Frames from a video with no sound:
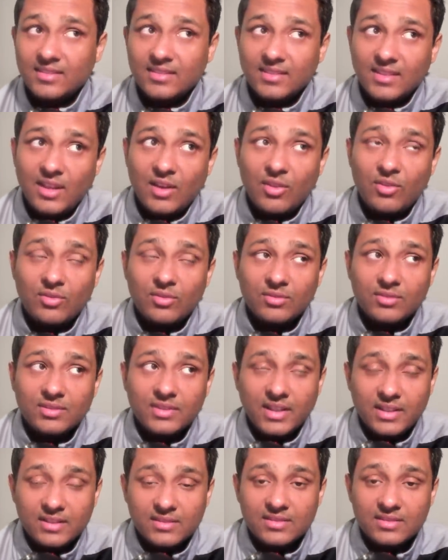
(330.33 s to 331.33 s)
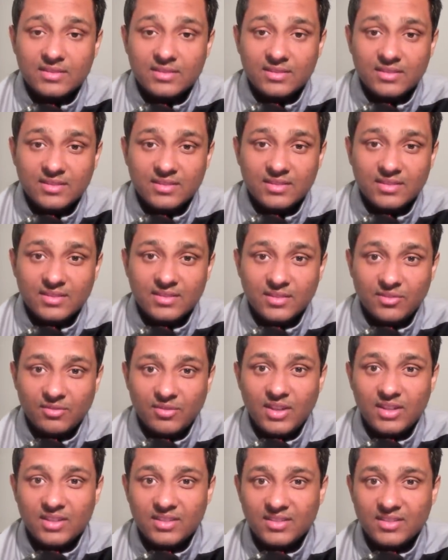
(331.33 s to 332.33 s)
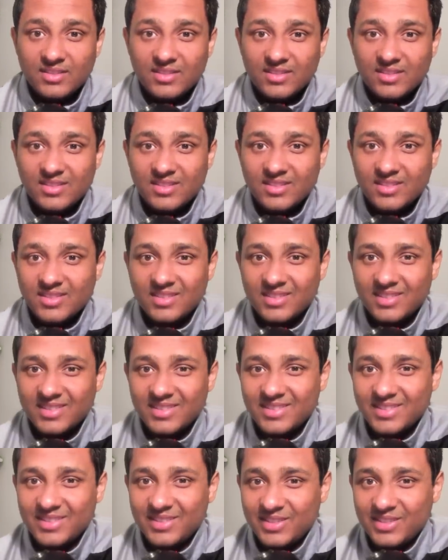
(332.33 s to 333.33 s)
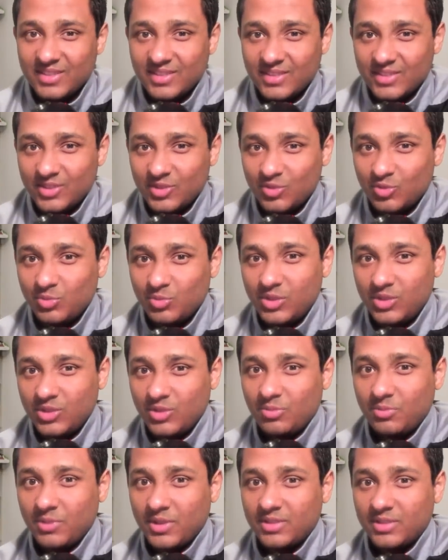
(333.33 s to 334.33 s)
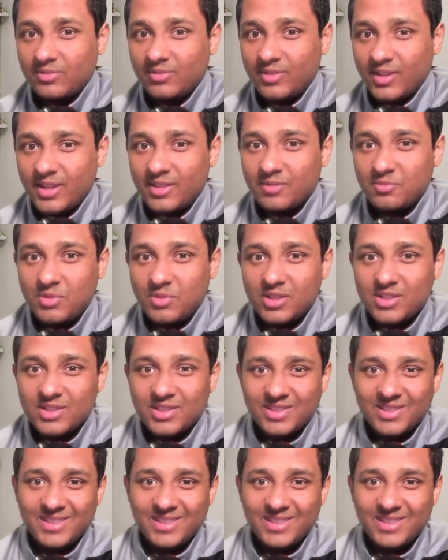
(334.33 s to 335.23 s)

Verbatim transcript: now that's the fun you meet your best friend but